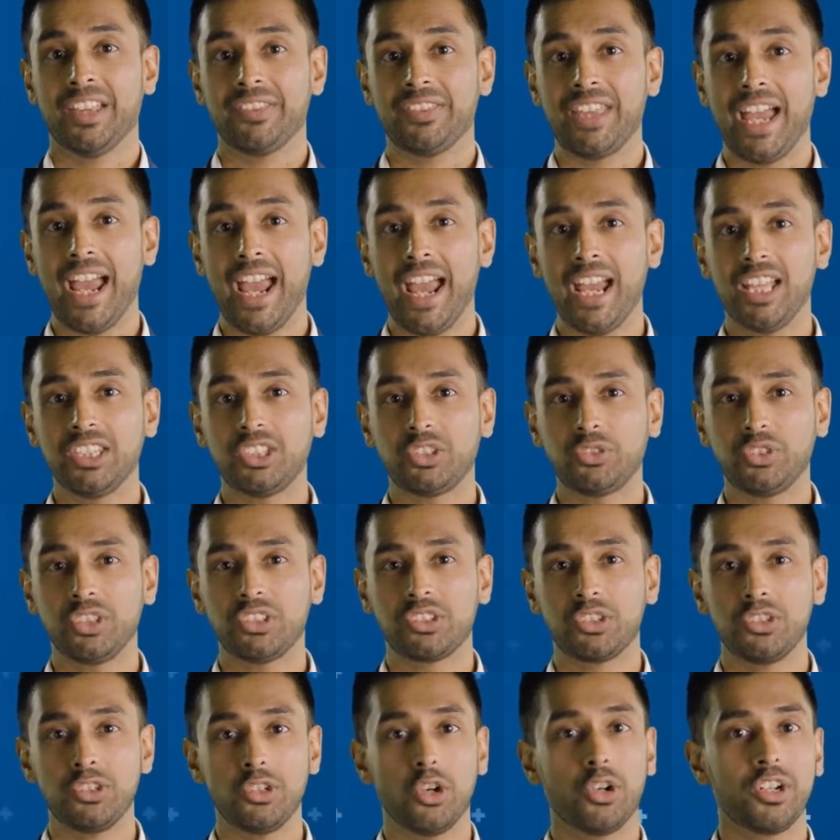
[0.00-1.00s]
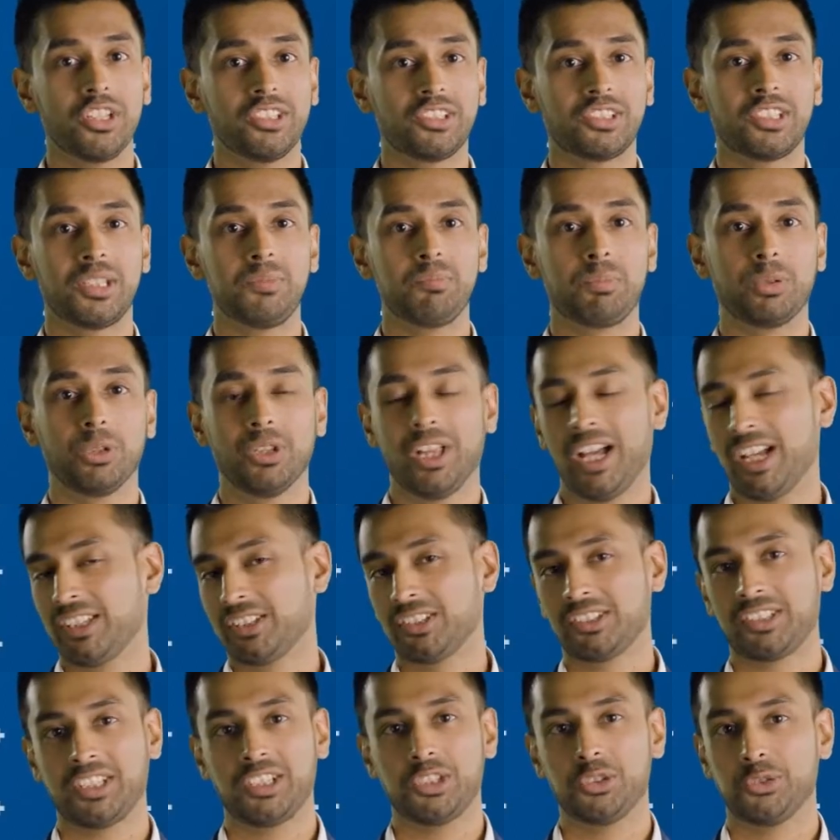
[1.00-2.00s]
The answer is not as simple as
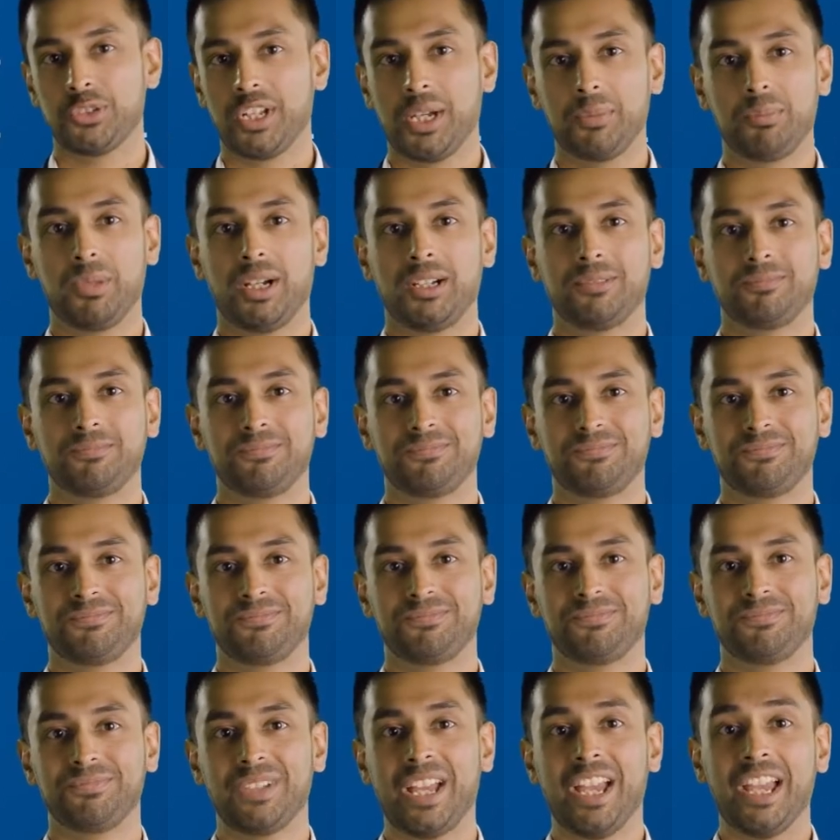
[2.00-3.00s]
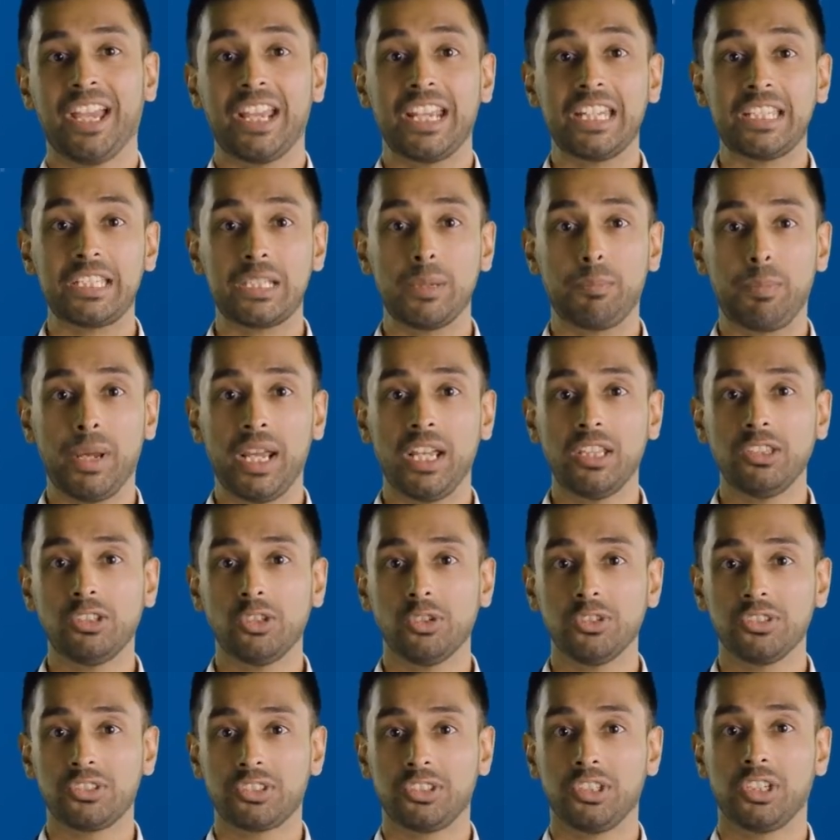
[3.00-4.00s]
a single number. It depends
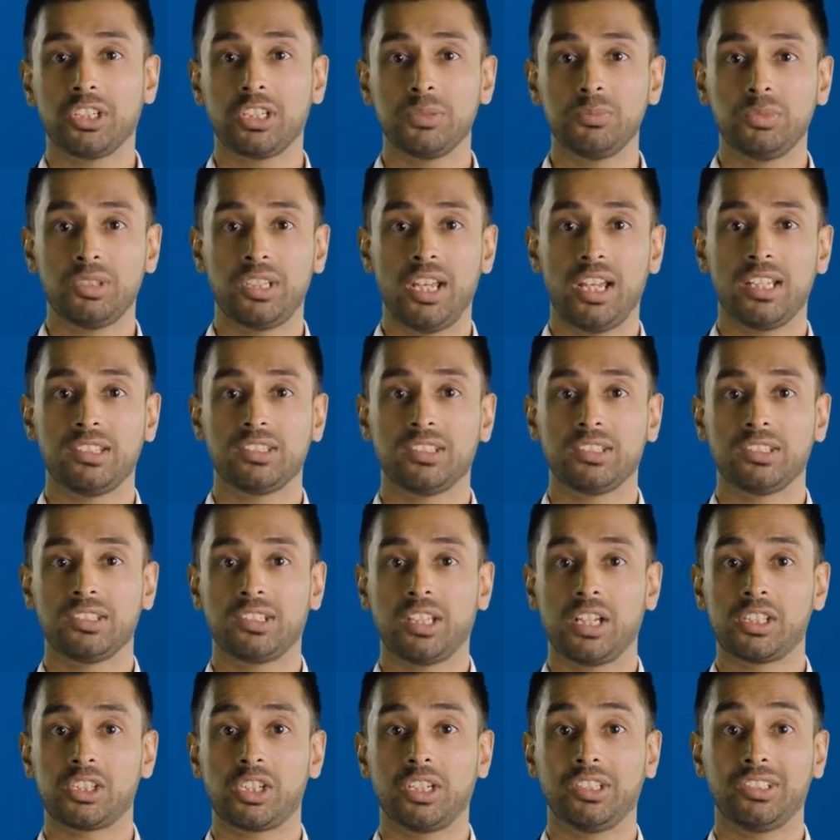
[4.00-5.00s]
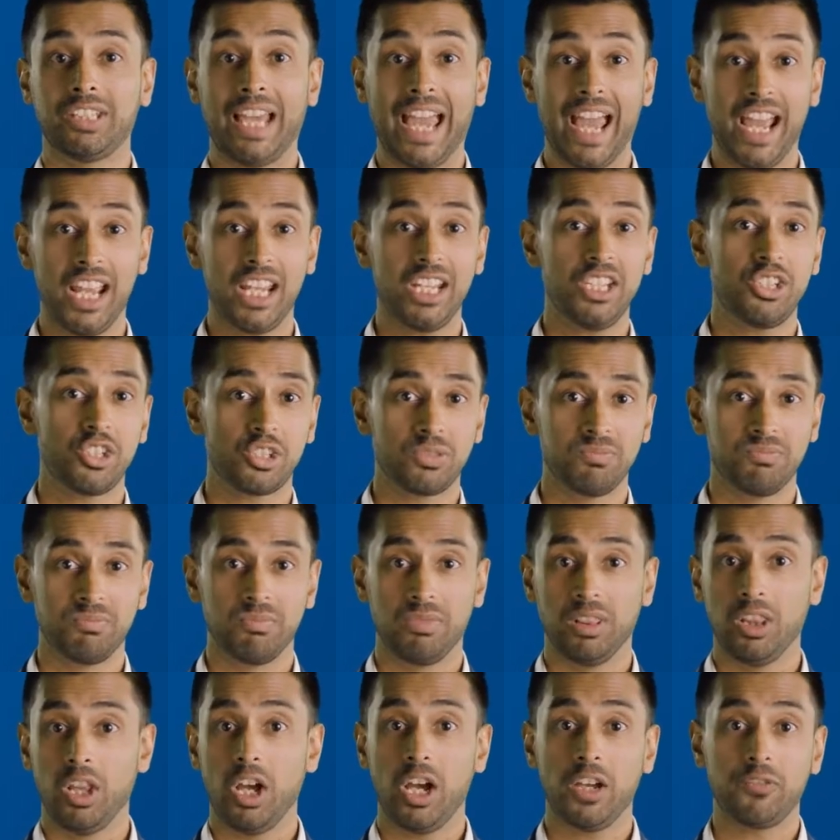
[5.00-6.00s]
on circumstances such as age,
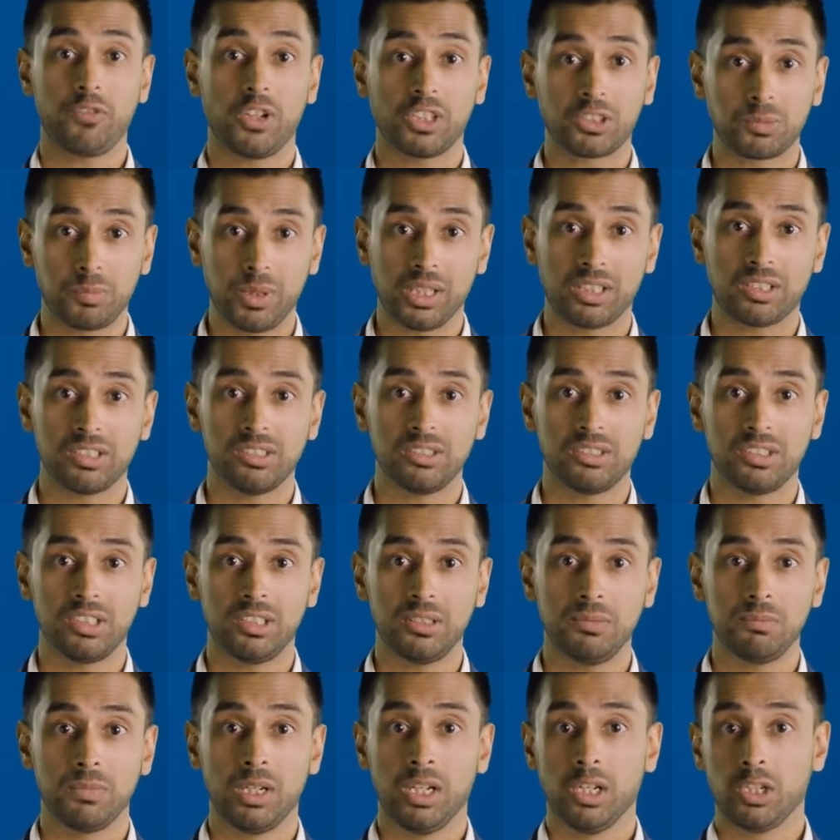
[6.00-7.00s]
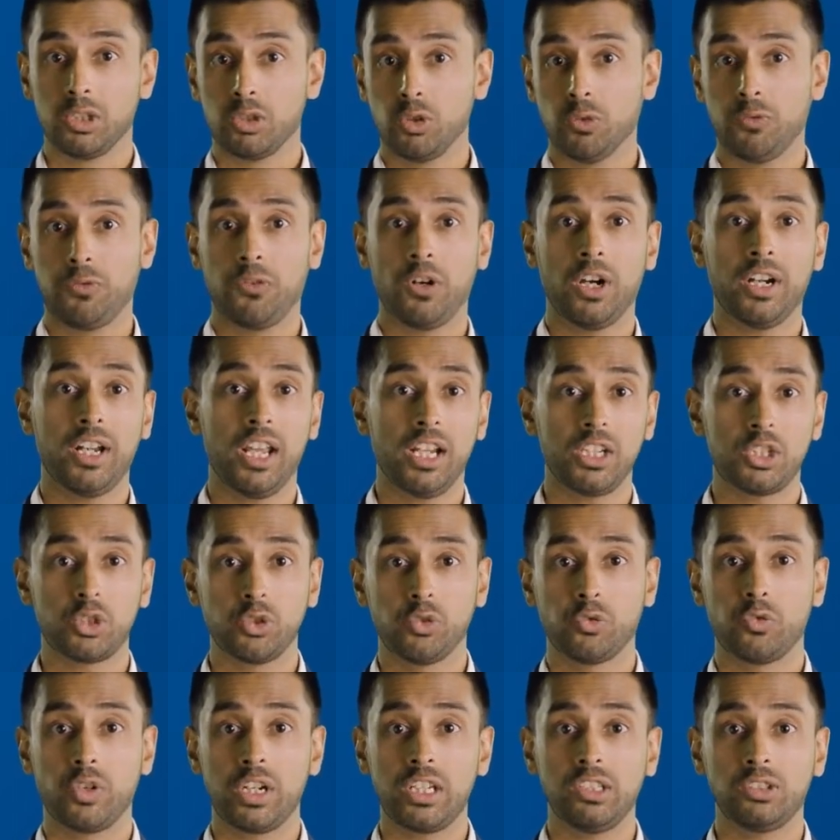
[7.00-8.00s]
life expectancy, your
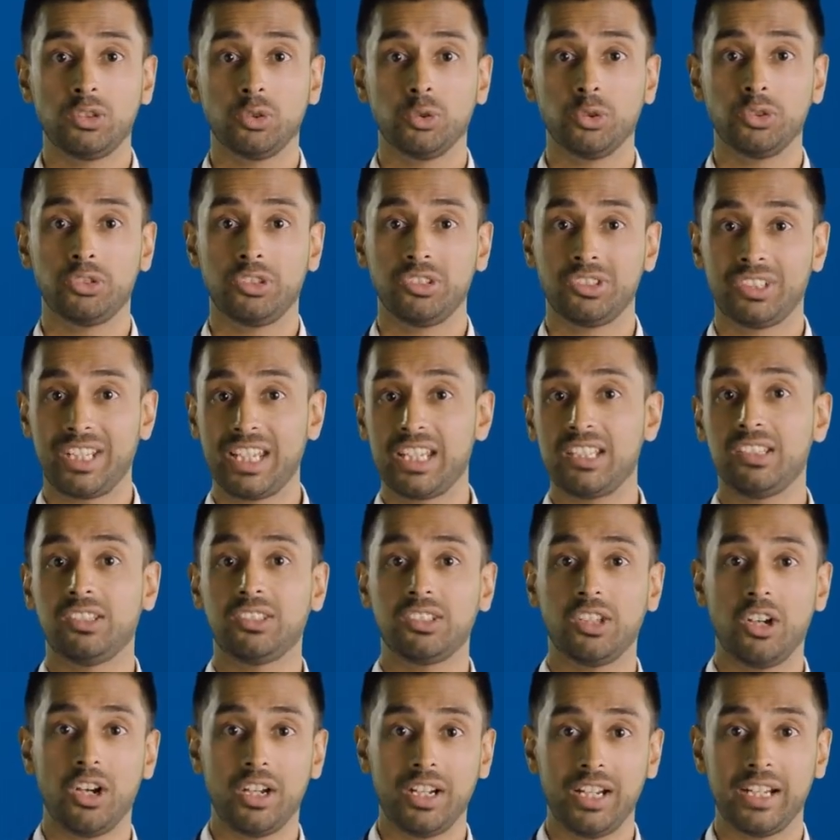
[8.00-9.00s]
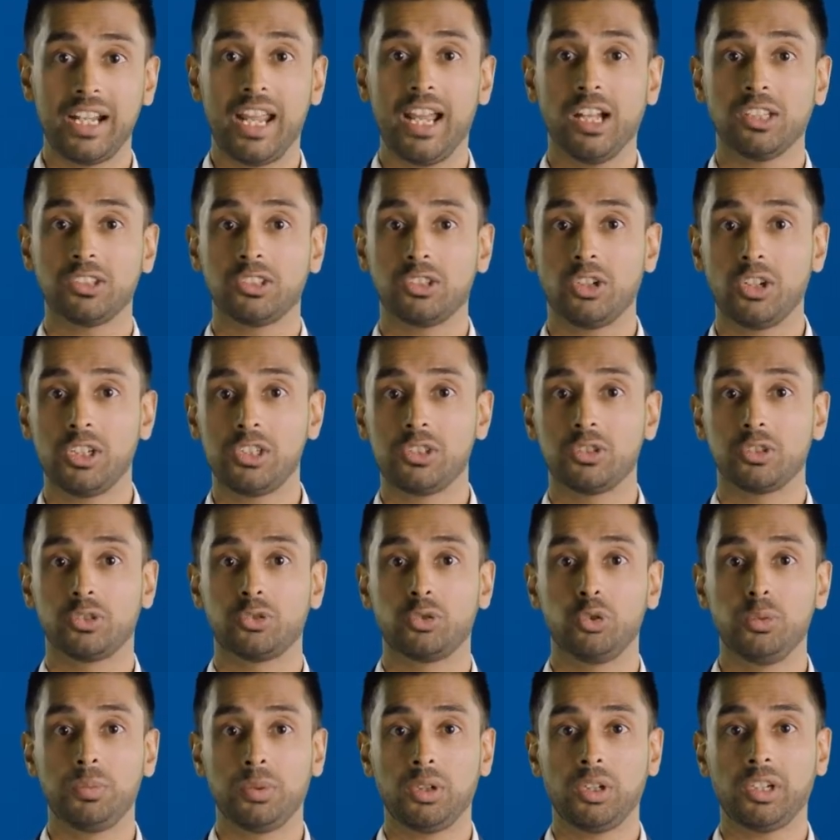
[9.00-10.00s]
financial resources inside and outside your
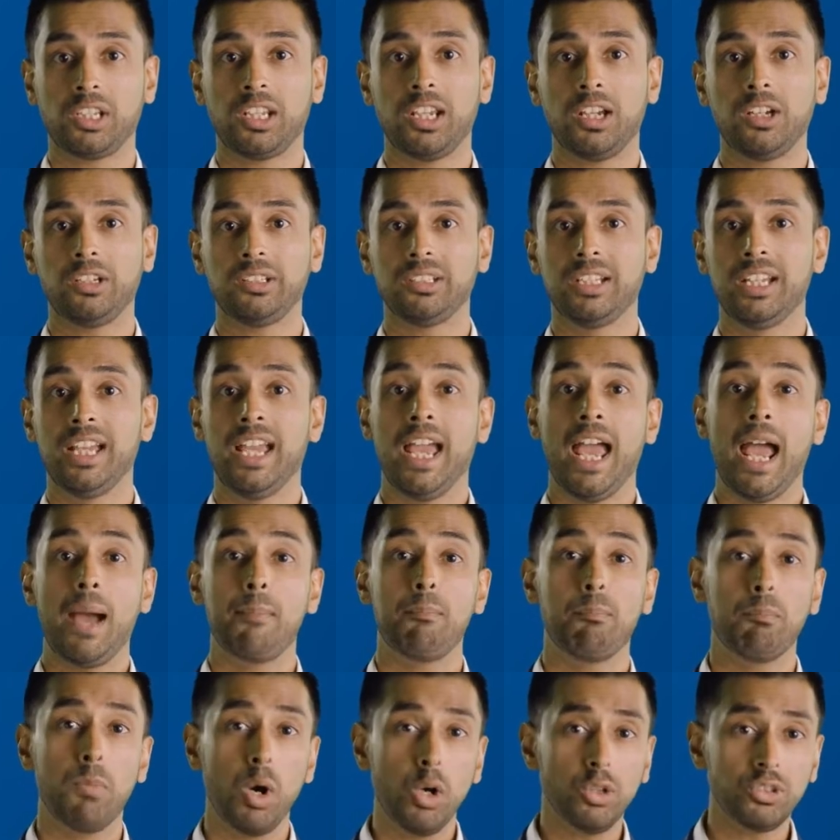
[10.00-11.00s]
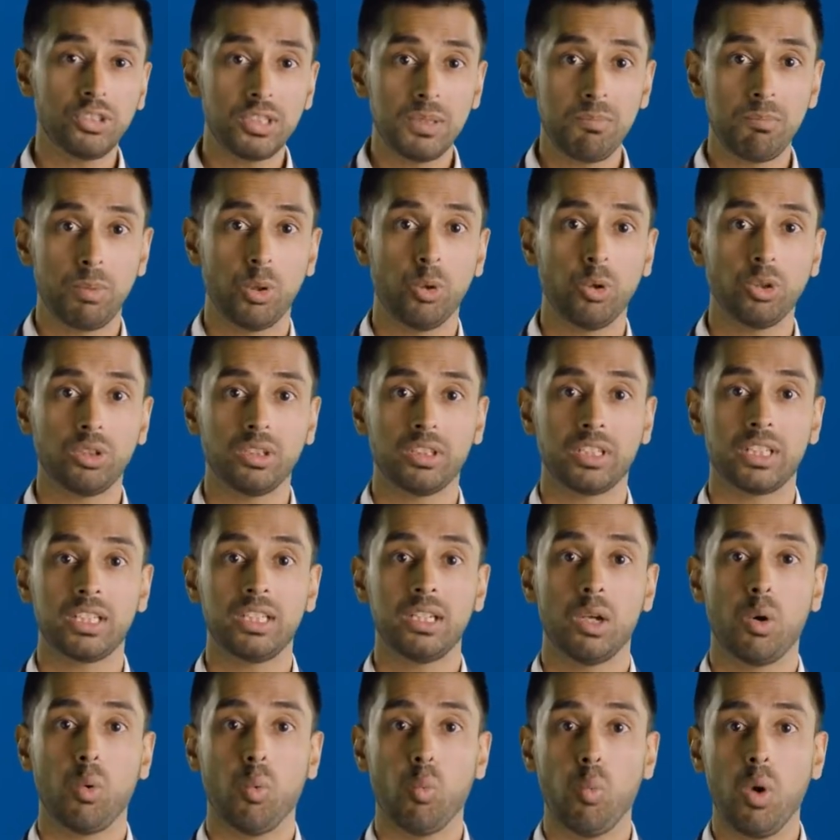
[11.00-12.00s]
super account, and most importantly,
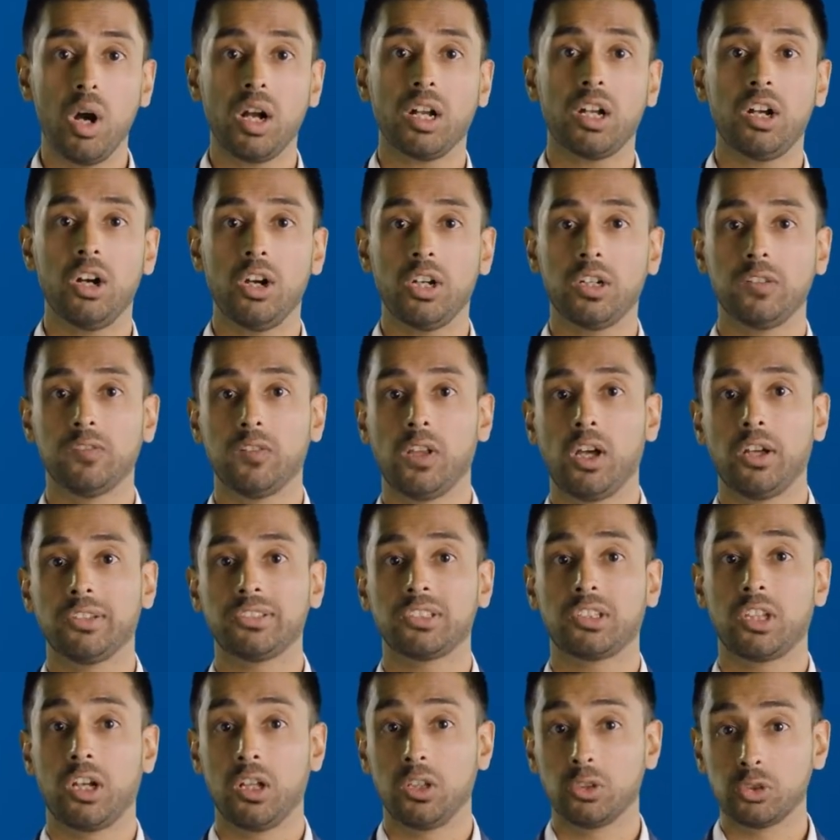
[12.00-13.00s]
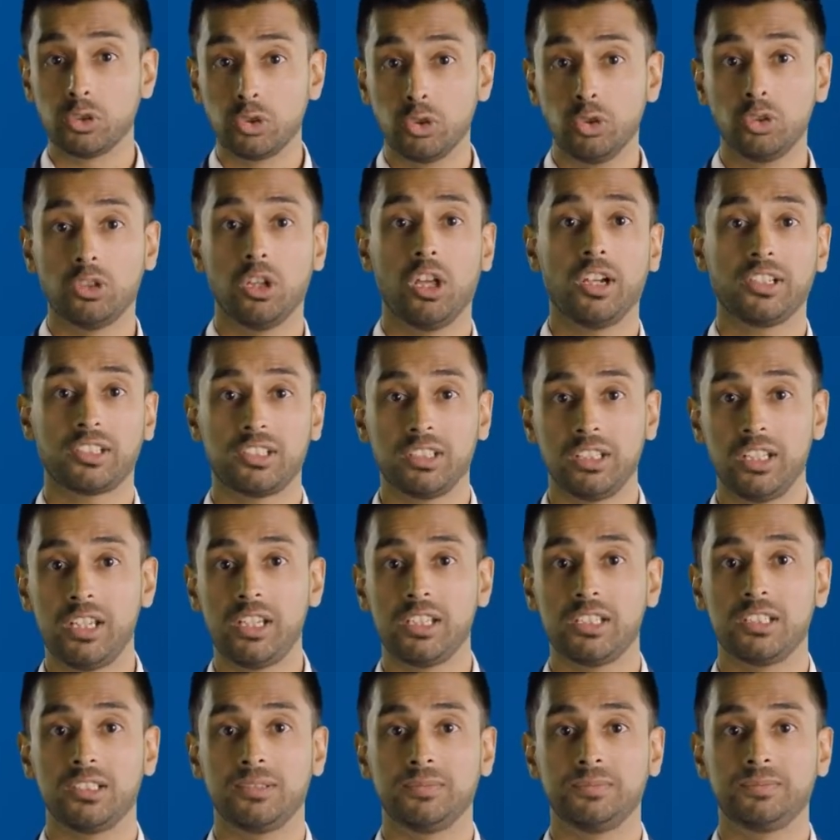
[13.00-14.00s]
what kind of lifestyle you'd like to
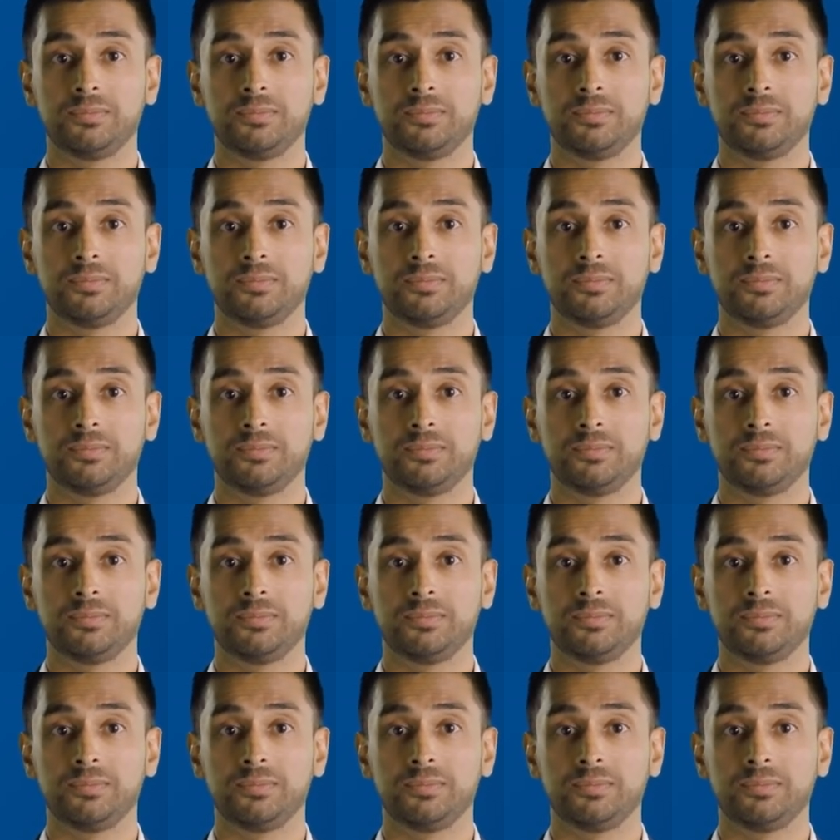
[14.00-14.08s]
lead.